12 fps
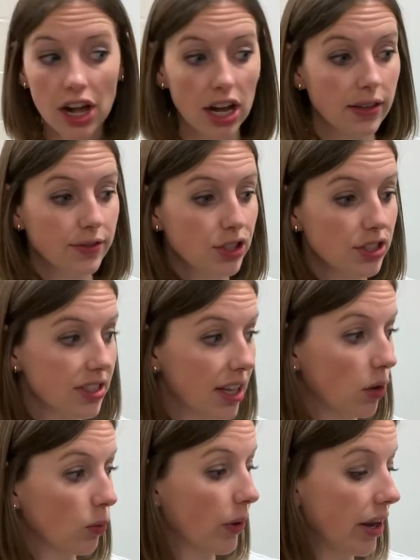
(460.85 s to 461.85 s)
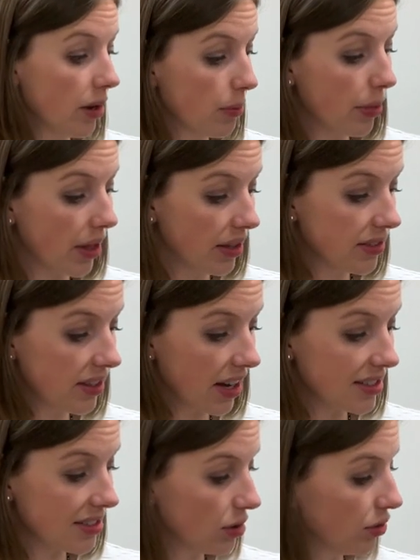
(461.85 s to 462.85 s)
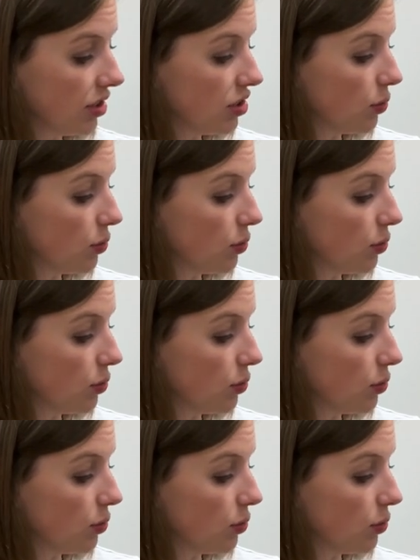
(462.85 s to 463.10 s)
of just like random things that I still need